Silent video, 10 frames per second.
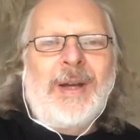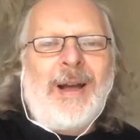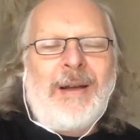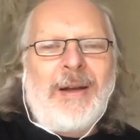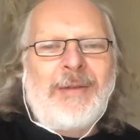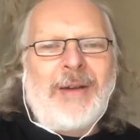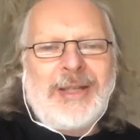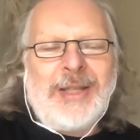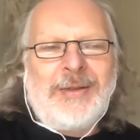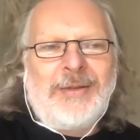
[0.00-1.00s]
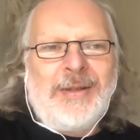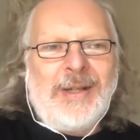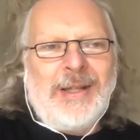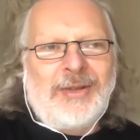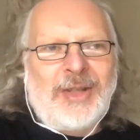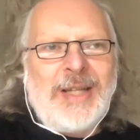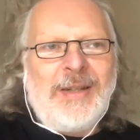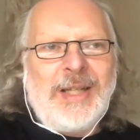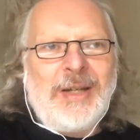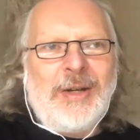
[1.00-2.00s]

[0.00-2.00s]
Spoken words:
I've actually seen the